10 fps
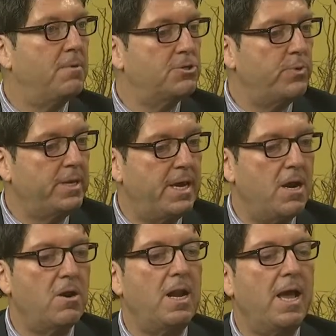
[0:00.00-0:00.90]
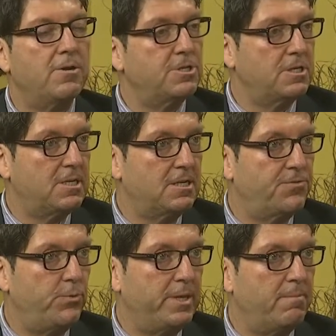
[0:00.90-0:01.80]
much we care and how
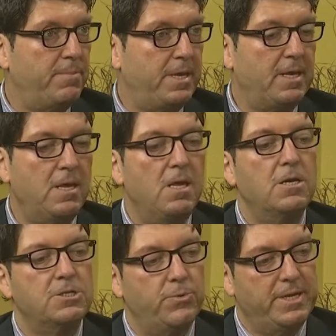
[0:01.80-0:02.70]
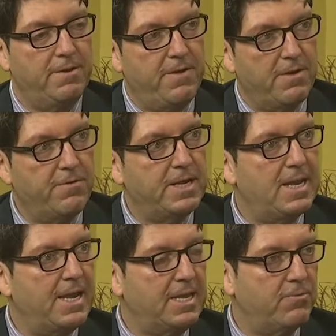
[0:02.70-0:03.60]
successful we can be. So we give every
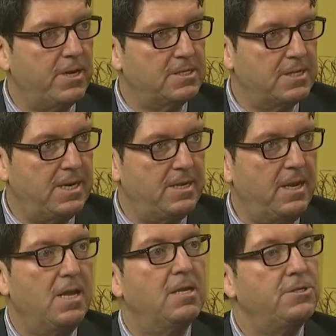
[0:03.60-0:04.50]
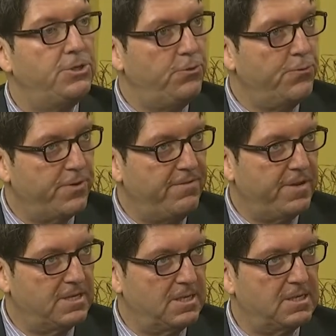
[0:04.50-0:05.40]
Connecticut resident two free
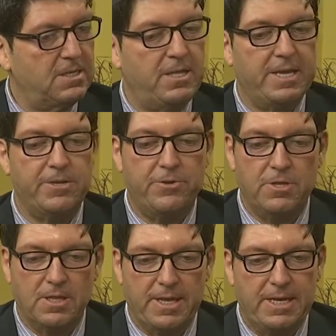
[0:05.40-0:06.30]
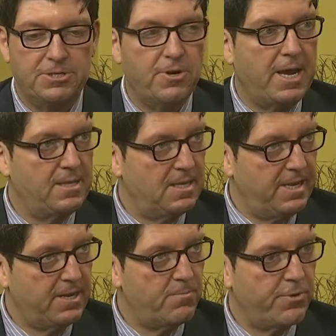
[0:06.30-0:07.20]
visits. They mm-hmm. can do the laser and the
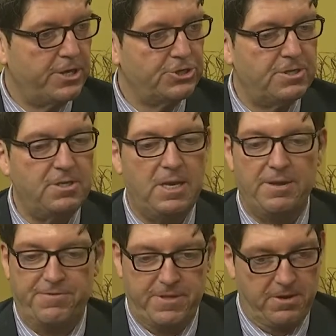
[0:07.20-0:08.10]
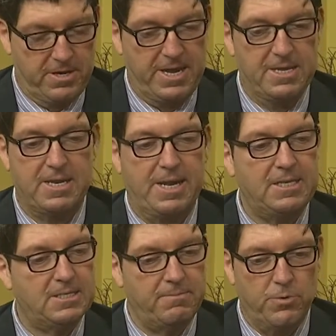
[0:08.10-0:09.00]
decompression if they're
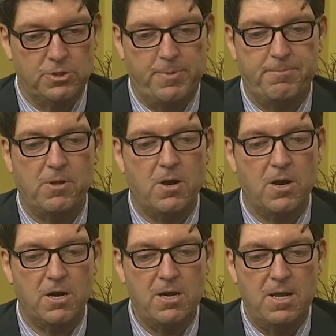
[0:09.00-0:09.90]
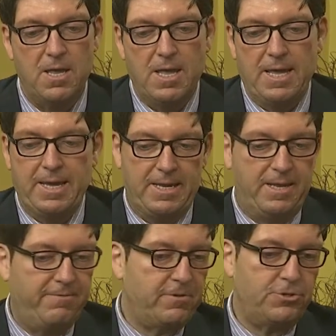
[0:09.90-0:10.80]
candidates, and most people are. And
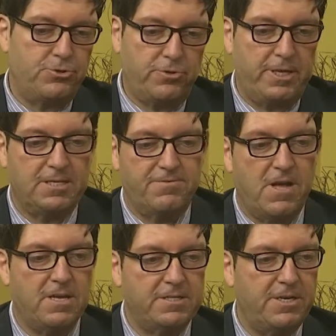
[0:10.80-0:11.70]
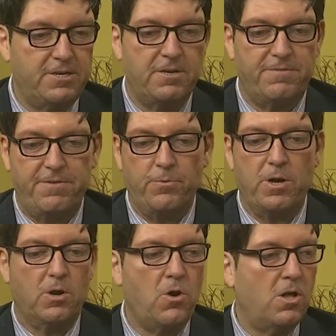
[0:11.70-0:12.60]
even Julie has volunteered if you
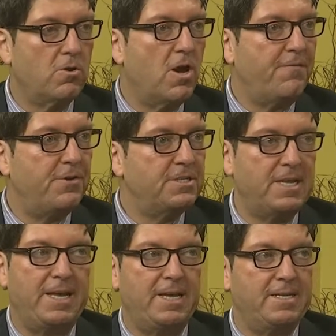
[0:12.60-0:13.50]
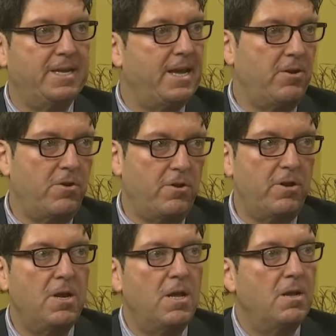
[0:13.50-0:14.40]
want to call our office and get
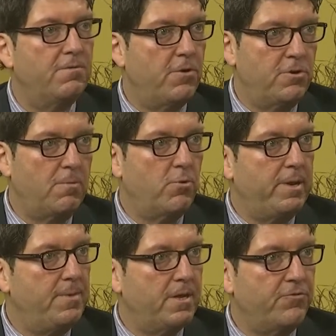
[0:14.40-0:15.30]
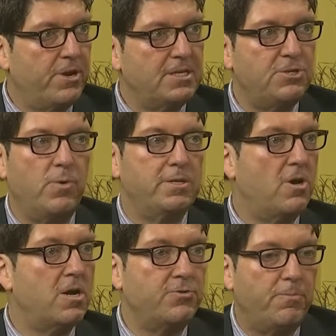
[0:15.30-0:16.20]
her phone number, email address, you want to
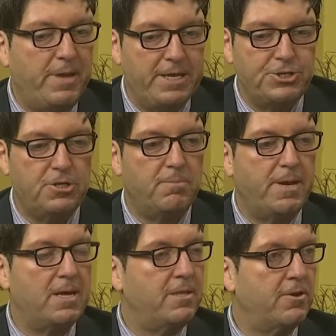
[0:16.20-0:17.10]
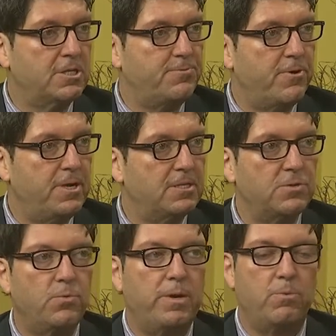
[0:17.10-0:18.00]
talk to a patient about their experience, mm -hmm. we